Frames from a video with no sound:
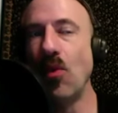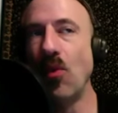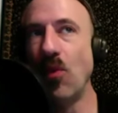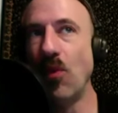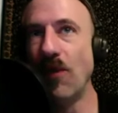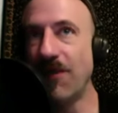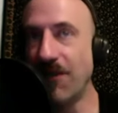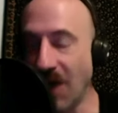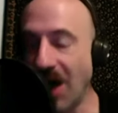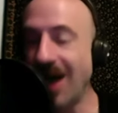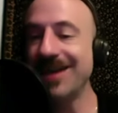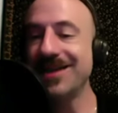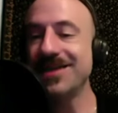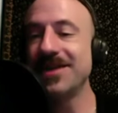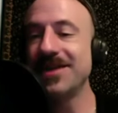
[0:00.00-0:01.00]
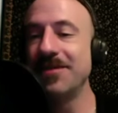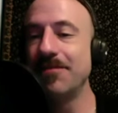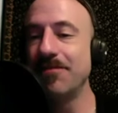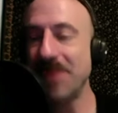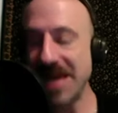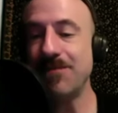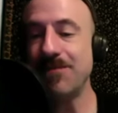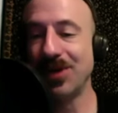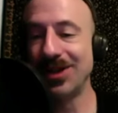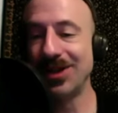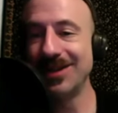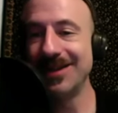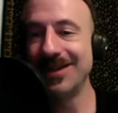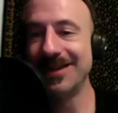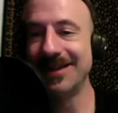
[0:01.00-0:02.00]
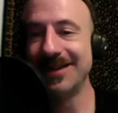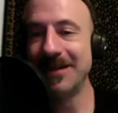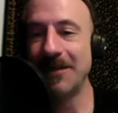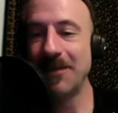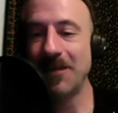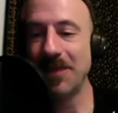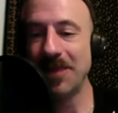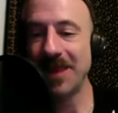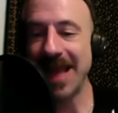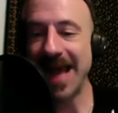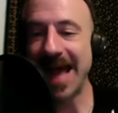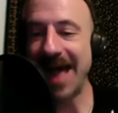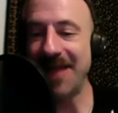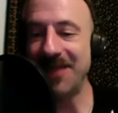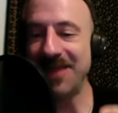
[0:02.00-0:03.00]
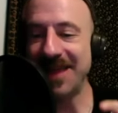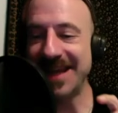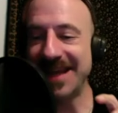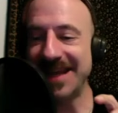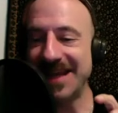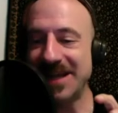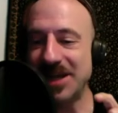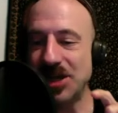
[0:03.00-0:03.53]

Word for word: font people and then